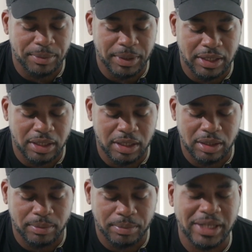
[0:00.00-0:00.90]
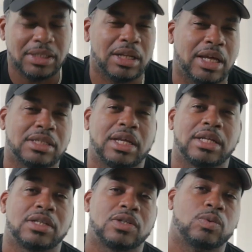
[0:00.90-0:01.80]
I mean, basically I just
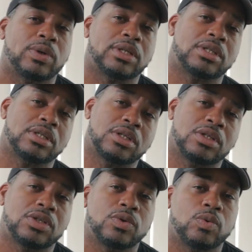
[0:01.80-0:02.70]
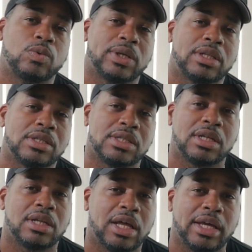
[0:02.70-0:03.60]
had to switch and shoot with the
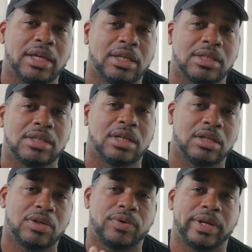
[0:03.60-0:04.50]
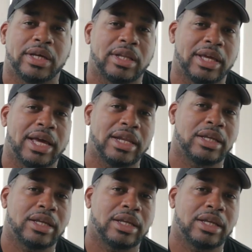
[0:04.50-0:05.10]
sunlight instead of directly at